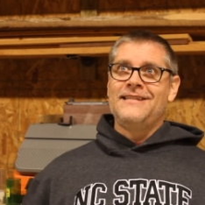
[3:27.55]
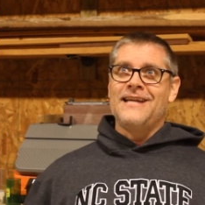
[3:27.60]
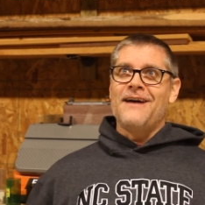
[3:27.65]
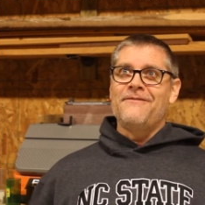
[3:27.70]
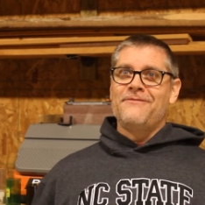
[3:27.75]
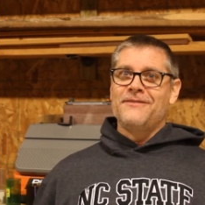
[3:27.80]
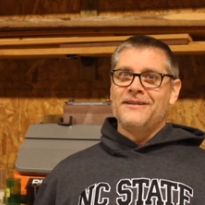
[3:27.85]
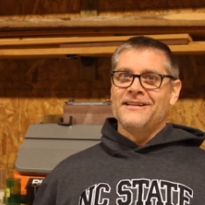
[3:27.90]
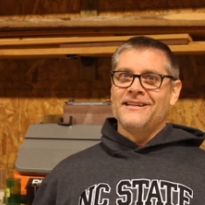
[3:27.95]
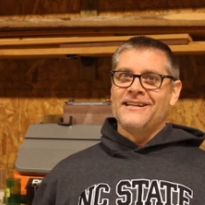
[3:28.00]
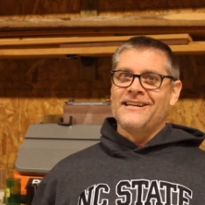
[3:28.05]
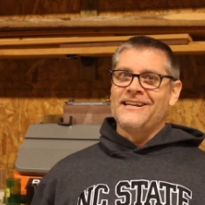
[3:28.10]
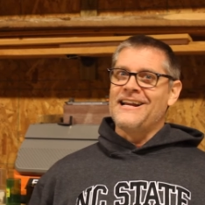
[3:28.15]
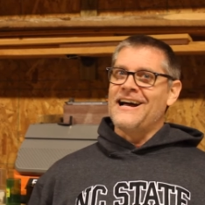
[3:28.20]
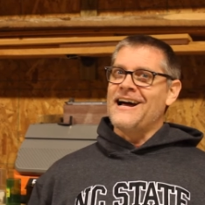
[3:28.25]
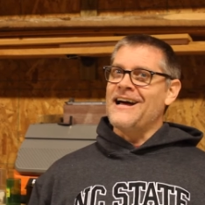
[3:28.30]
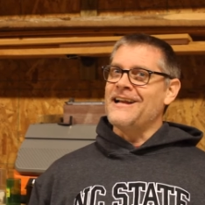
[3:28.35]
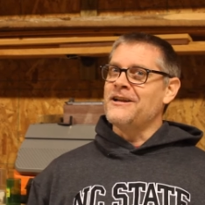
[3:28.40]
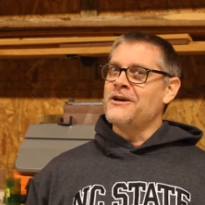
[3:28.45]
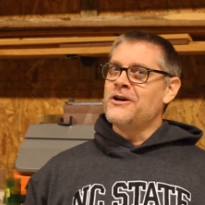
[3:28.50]
definitely
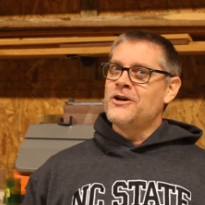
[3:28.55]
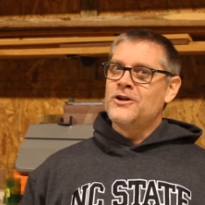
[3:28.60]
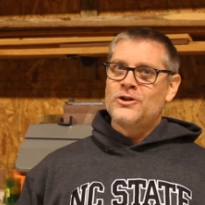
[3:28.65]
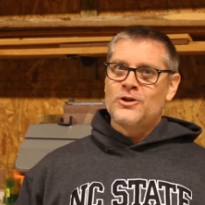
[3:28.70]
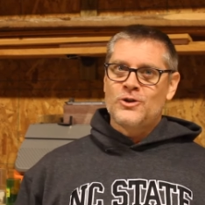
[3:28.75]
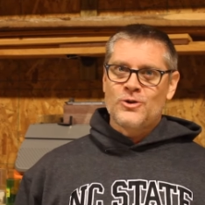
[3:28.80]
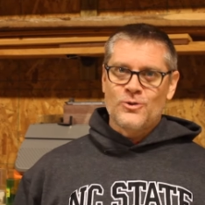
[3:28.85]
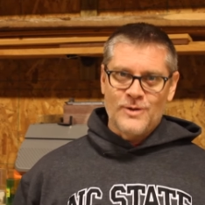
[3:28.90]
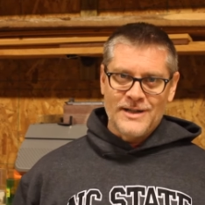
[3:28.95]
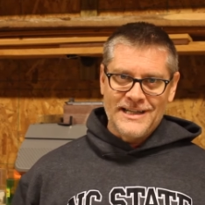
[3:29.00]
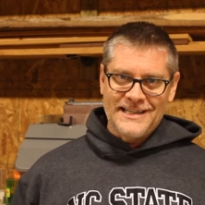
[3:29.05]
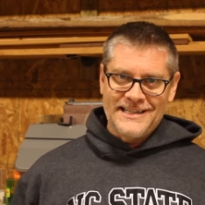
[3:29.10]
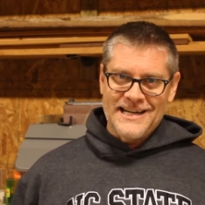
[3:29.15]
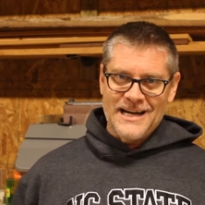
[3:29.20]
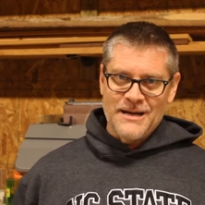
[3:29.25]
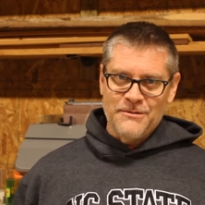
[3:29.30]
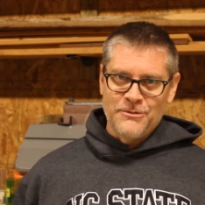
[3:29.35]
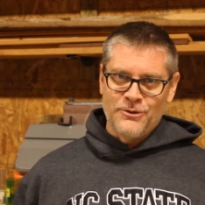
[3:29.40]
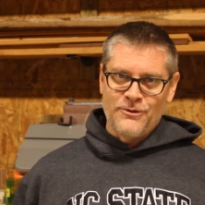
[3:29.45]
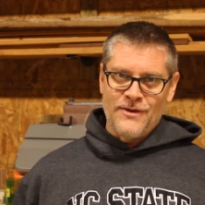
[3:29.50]
not twenty
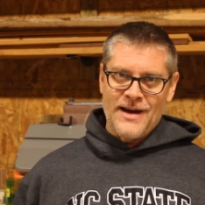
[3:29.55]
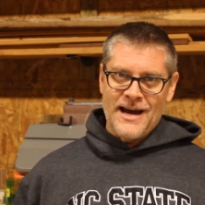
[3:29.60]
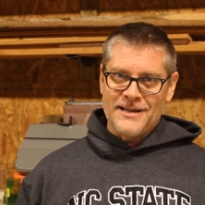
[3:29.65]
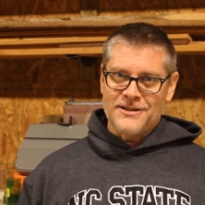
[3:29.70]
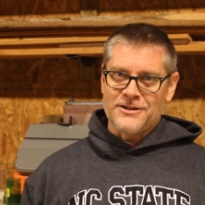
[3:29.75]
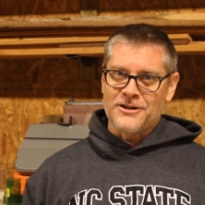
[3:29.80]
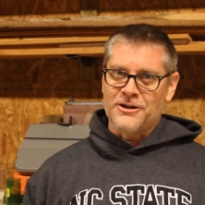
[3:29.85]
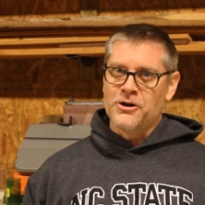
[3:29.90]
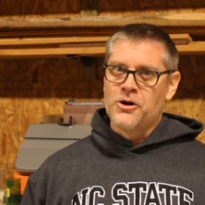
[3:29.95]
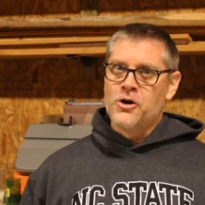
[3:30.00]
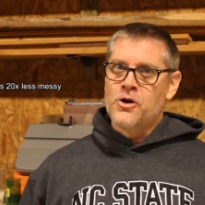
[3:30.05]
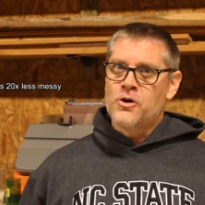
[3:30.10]
times faster